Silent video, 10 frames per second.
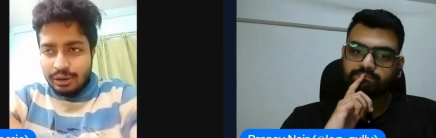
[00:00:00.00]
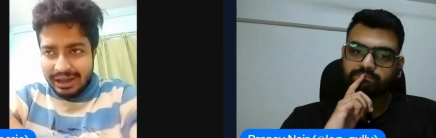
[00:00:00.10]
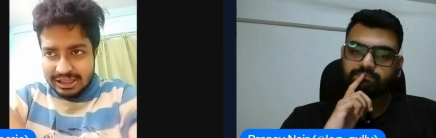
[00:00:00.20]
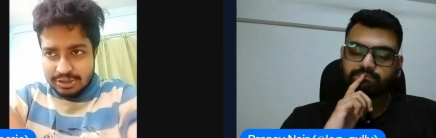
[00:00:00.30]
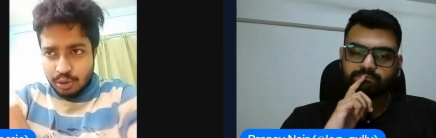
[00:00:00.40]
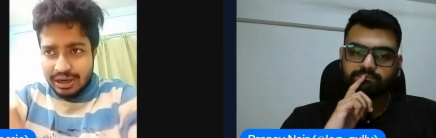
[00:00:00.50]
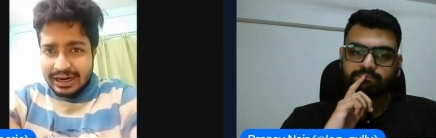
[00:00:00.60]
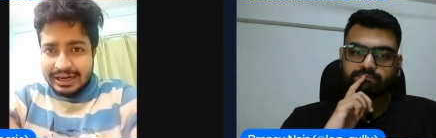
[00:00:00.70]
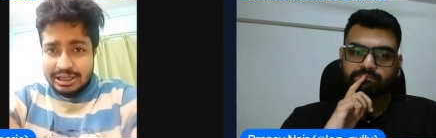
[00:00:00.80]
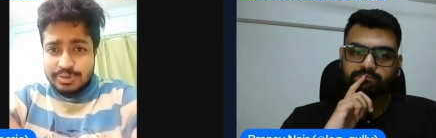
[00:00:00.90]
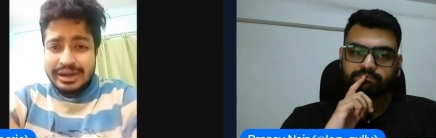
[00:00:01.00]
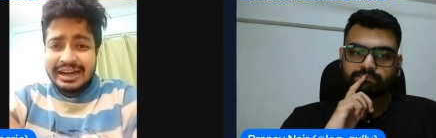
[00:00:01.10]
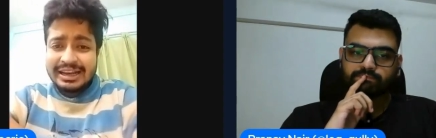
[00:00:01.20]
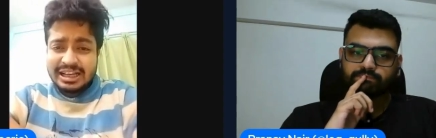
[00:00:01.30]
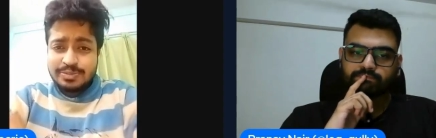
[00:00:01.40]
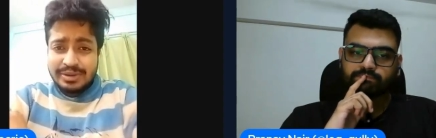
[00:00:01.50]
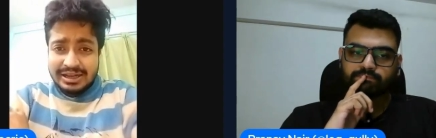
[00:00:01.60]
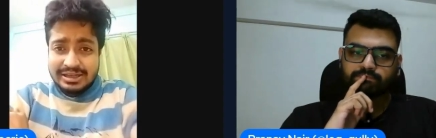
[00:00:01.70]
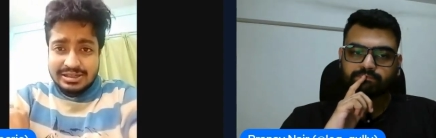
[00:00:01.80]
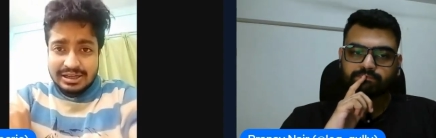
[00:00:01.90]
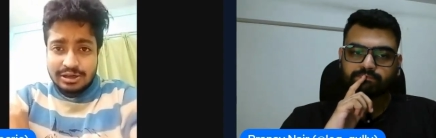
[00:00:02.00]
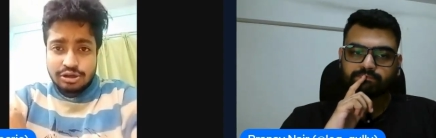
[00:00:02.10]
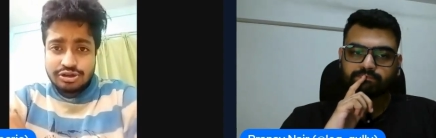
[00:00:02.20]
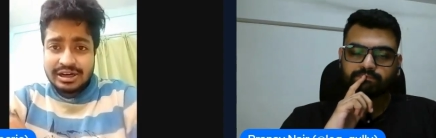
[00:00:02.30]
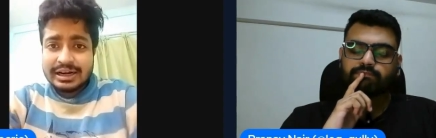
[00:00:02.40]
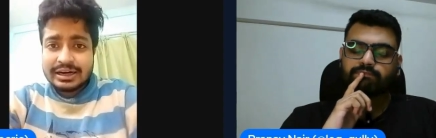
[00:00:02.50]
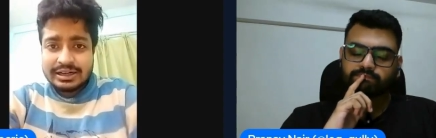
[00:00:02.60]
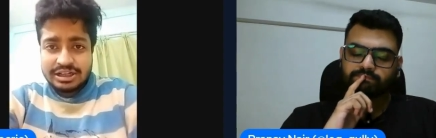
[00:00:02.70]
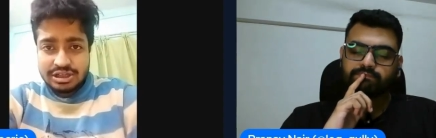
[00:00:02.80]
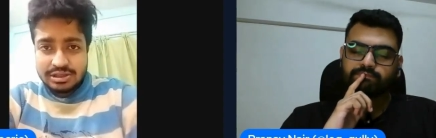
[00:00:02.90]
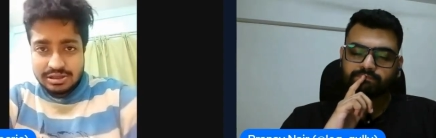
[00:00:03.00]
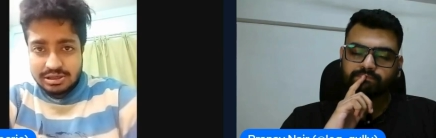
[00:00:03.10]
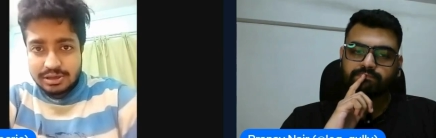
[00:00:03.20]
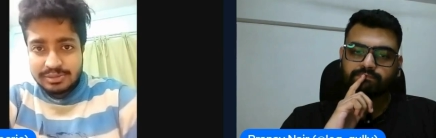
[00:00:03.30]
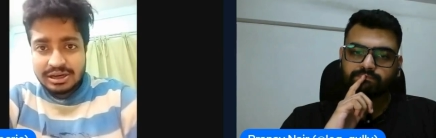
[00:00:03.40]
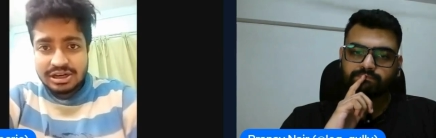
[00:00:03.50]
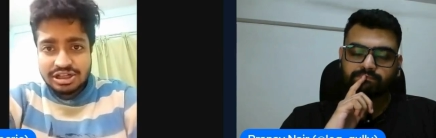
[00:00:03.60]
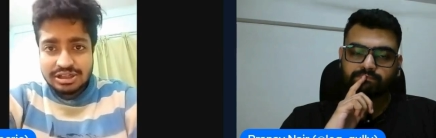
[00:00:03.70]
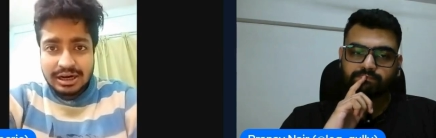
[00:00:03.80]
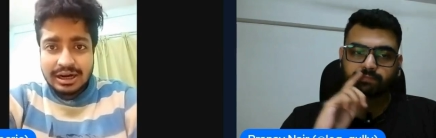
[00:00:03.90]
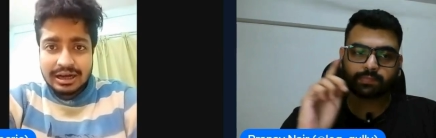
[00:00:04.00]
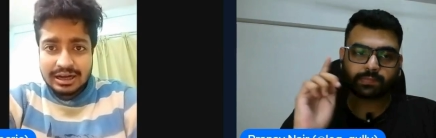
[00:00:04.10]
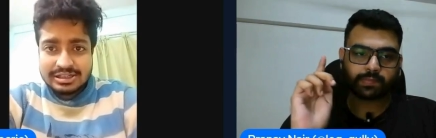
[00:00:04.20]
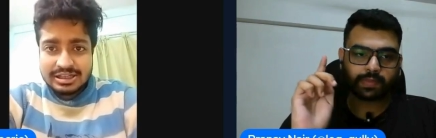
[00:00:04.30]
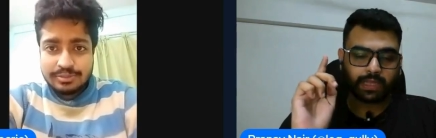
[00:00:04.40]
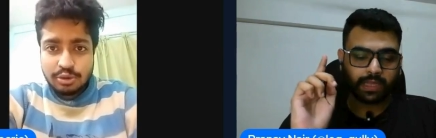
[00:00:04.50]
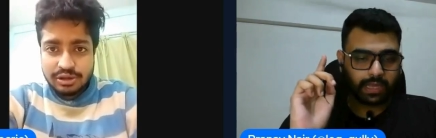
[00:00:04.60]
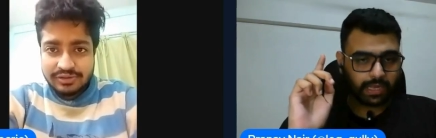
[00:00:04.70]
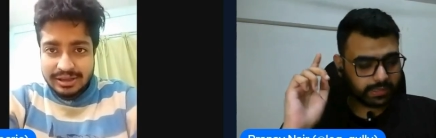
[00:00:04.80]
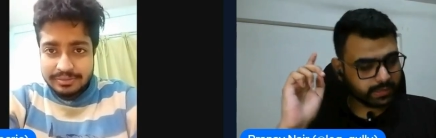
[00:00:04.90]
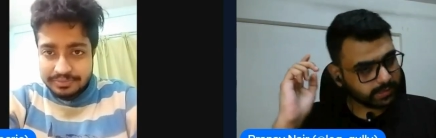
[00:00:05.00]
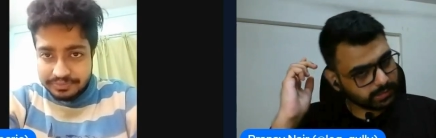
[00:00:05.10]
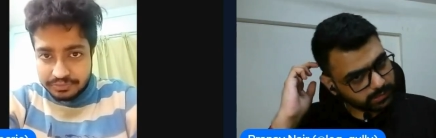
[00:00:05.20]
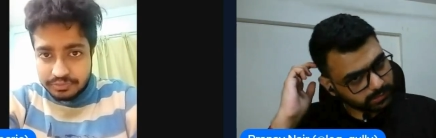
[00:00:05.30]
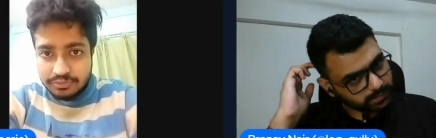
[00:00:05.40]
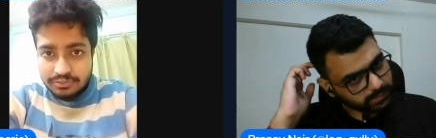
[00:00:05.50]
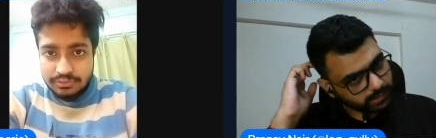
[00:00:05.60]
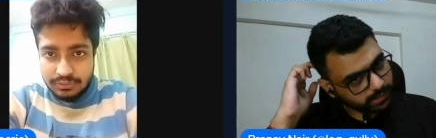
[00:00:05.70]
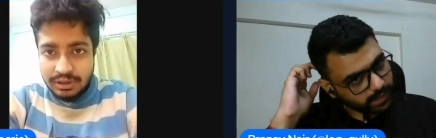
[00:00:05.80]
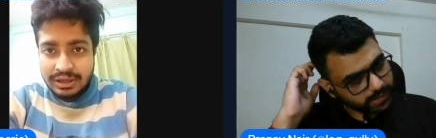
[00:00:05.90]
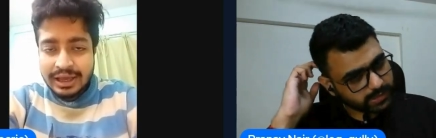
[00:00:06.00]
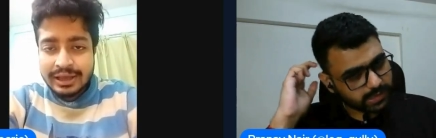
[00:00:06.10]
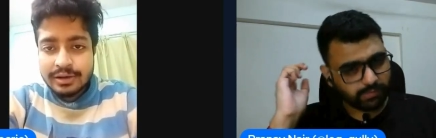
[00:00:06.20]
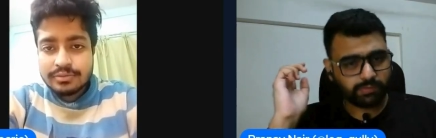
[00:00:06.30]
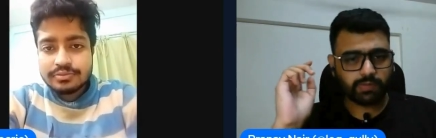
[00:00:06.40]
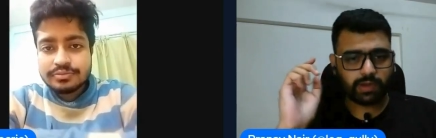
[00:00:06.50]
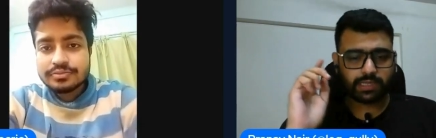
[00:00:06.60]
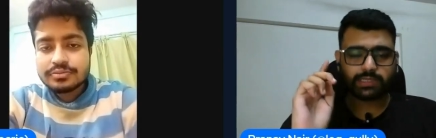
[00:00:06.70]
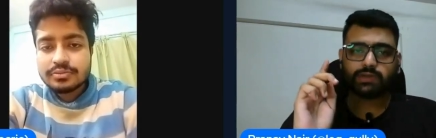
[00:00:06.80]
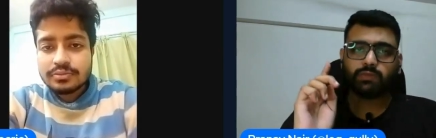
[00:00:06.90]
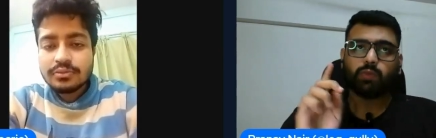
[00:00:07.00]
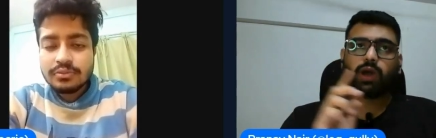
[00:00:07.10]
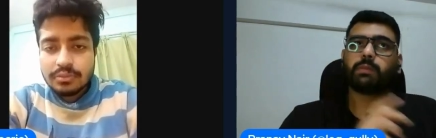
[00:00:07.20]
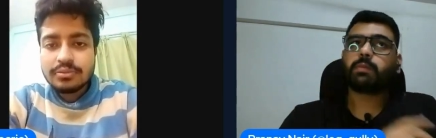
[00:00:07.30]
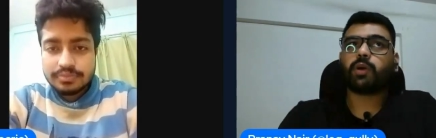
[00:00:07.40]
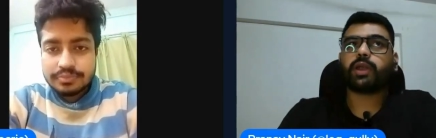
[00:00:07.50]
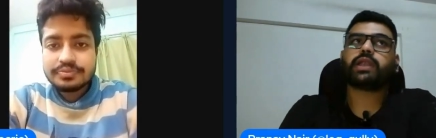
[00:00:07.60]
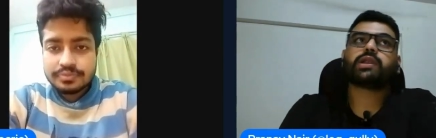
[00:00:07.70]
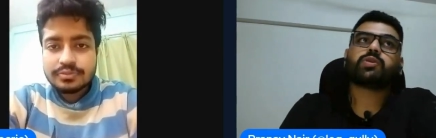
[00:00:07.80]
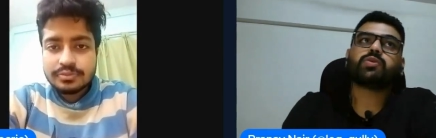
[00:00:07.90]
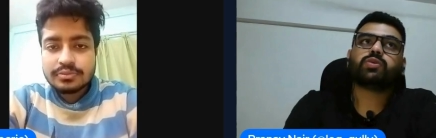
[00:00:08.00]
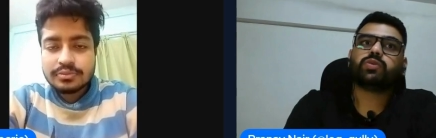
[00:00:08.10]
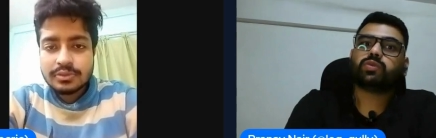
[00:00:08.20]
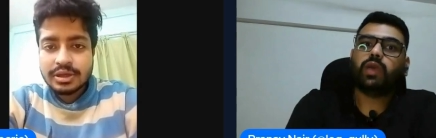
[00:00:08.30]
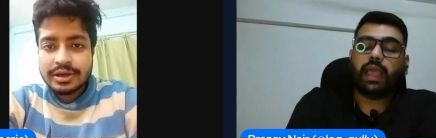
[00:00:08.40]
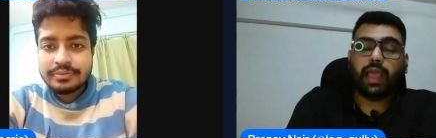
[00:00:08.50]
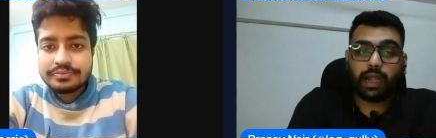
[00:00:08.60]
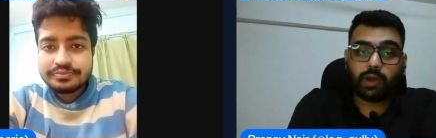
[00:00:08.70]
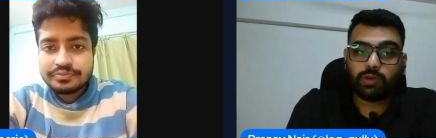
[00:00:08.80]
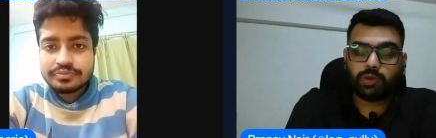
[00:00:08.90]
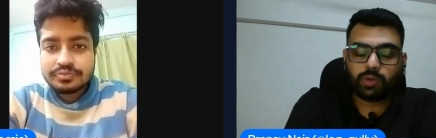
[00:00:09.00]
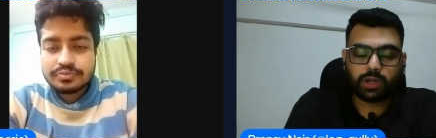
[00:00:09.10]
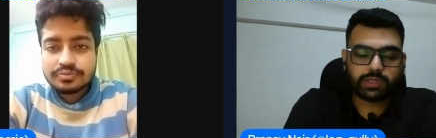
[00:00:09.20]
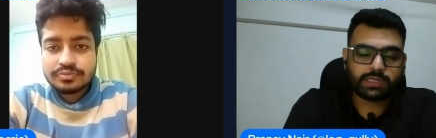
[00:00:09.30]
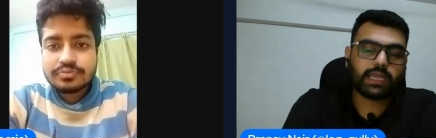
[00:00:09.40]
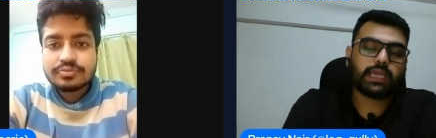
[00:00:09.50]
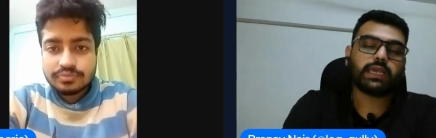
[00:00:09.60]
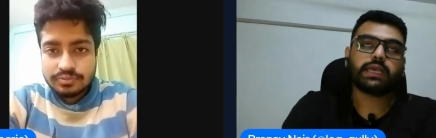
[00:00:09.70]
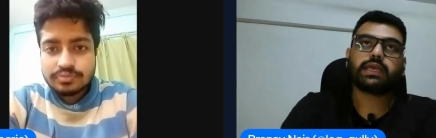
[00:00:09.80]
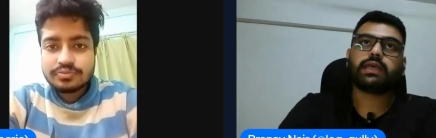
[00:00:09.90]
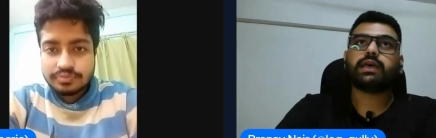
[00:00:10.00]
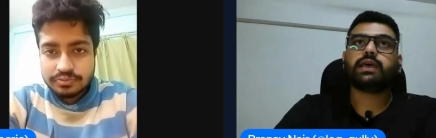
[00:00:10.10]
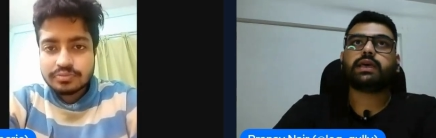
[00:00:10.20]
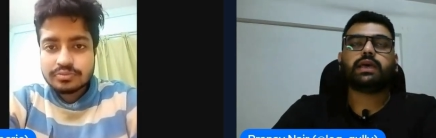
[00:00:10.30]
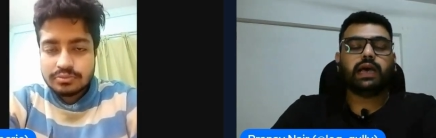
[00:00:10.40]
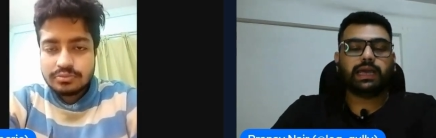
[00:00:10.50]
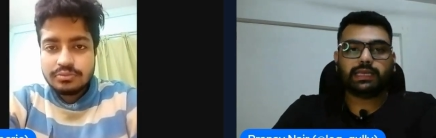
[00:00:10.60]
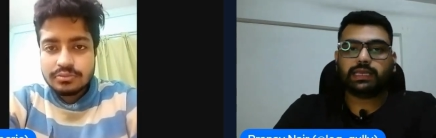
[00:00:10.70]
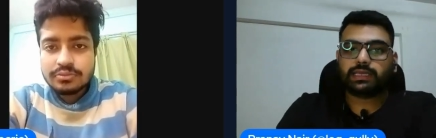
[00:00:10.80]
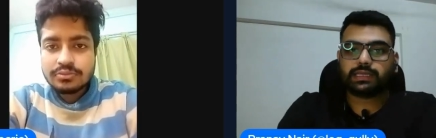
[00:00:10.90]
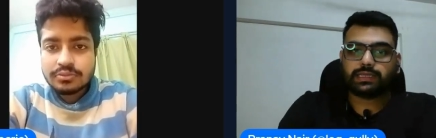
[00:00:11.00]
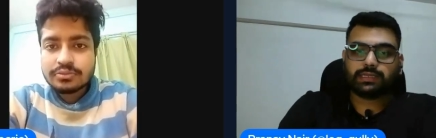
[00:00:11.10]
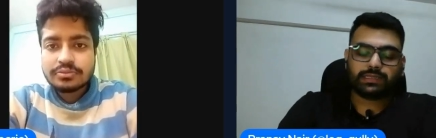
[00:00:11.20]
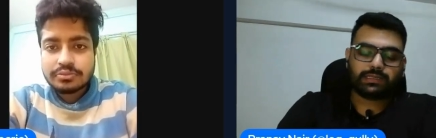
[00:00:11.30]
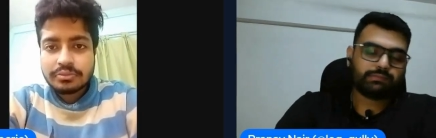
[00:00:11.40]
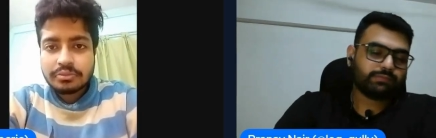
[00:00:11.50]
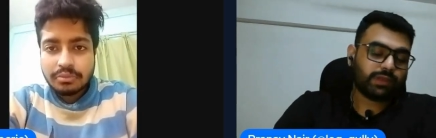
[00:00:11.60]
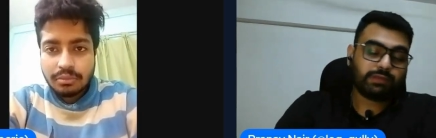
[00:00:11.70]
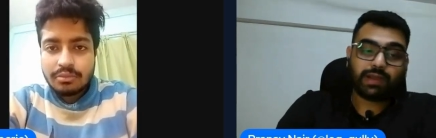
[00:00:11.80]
Speaker 1: you look at this bowling attack, it's pretty inexperienced in Australian conditions. I mean, Harshit Rana, both of I them. Just,
Speaker 2: I just yeah, have yeah. I just have one point to add on to what you're saying. I think uh, we have